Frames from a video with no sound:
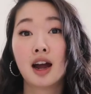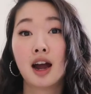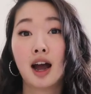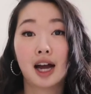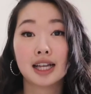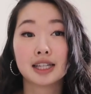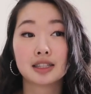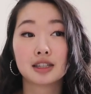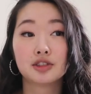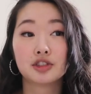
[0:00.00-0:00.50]

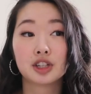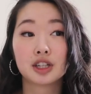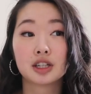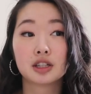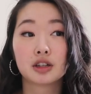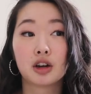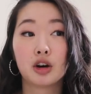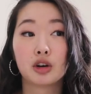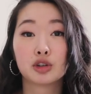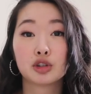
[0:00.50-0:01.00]
I
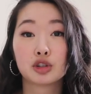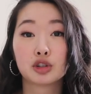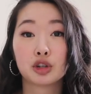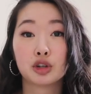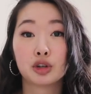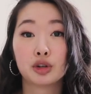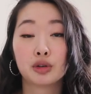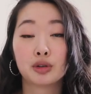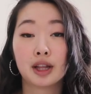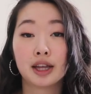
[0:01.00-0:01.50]
suggest
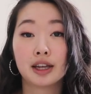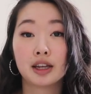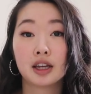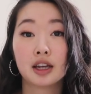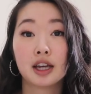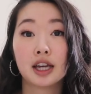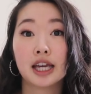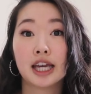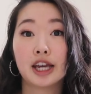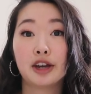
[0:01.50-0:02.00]
also, like
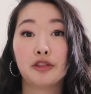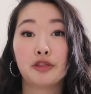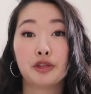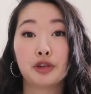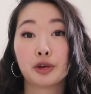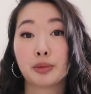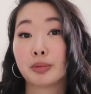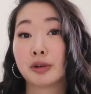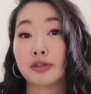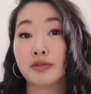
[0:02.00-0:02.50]
if
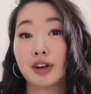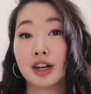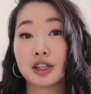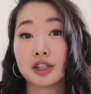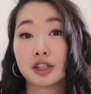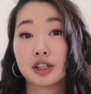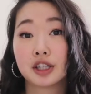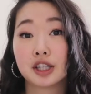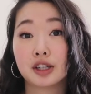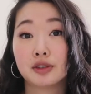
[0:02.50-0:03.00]
your
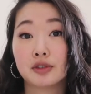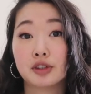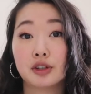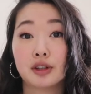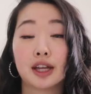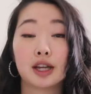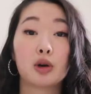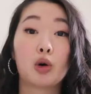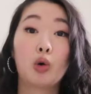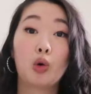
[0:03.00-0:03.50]
professor gives you
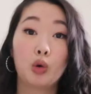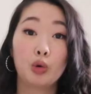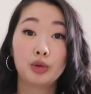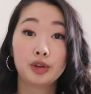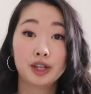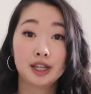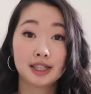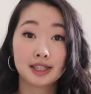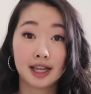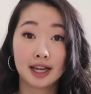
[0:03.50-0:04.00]
like
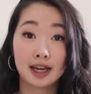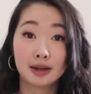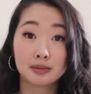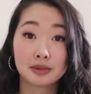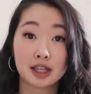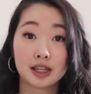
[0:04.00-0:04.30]
old exams,